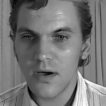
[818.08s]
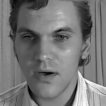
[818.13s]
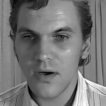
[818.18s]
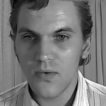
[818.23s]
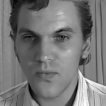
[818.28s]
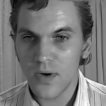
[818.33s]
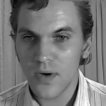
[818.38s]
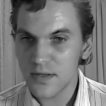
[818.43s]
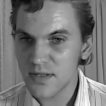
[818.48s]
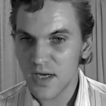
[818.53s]

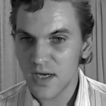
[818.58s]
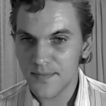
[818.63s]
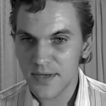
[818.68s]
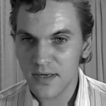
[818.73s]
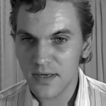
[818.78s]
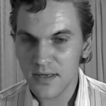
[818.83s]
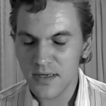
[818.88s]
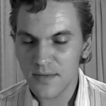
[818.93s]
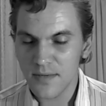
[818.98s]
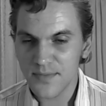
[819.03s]
What type of
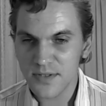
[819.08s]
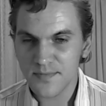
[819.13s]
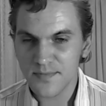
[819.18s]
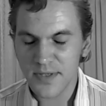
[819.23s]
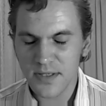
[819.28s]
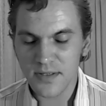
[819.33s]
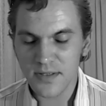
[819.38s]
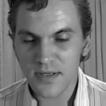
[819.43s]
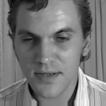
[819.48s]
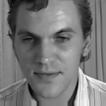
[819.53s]
cleanup is
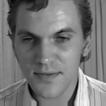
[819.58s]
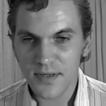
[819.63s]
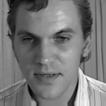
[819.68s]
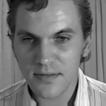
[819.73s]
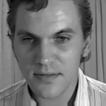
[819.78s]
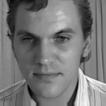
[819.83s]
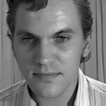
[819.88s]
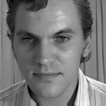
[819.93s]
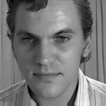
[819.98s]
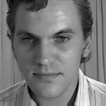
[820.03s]
being done there?
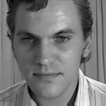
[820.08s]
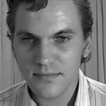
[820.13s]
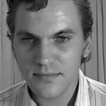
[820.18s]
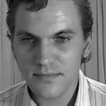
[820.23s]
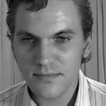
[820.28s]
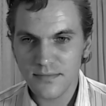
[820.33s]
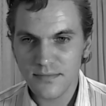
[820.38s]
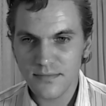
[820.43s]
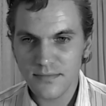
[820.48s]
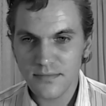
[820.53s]

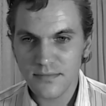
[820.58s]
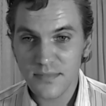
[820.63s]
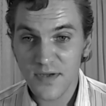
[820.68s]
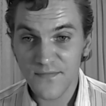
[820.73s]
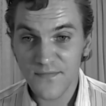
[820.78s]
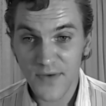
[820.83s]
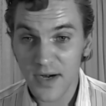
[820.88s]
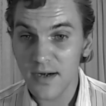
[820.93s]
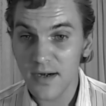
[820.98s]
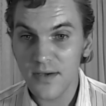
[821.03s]

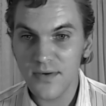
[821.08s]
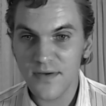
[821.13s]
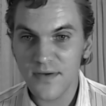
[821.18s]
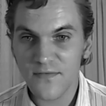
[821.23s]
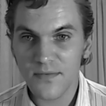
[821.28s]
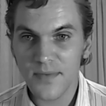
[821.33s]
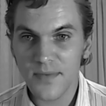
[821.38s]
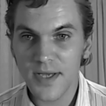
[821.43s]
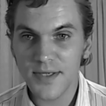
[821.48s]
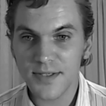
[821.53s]
Very little
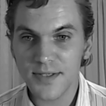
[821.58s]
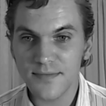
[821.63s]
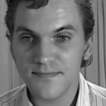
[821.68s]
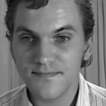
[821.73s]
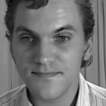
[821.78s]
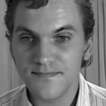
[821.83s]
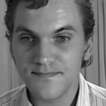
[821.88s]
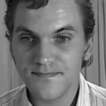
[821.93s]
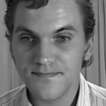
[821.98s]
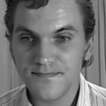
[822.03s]
information
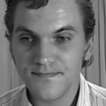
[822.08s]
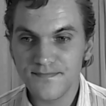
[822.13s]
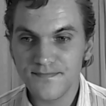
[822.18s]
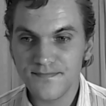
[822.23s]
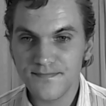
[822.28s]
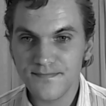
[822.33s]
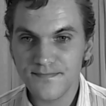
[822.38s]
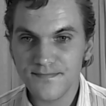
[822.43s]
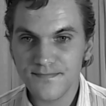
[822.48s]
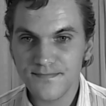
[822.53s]

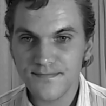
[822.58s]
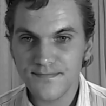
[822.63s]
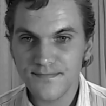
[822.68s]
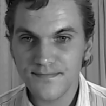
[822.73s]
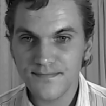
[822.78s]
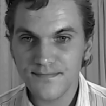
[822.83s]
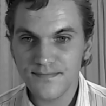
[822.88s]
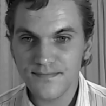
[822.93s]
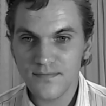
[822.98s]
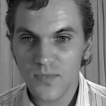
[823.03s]

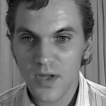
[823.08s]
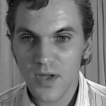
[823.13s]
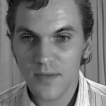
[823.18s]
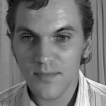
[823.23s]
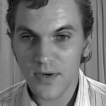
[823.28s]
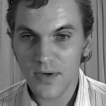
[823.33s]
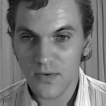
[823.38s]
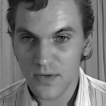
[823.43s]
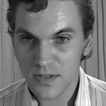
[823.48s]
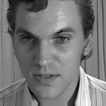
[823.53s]

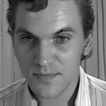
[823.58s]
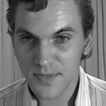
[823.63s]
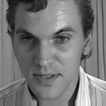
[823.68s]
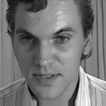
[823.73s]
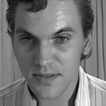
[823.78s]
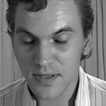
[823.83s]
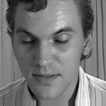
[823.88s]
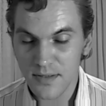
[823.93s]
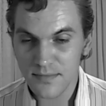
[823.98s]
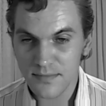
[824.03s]
about what's being
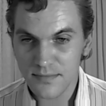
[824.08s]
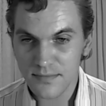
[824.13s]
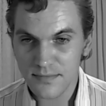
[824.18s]
done.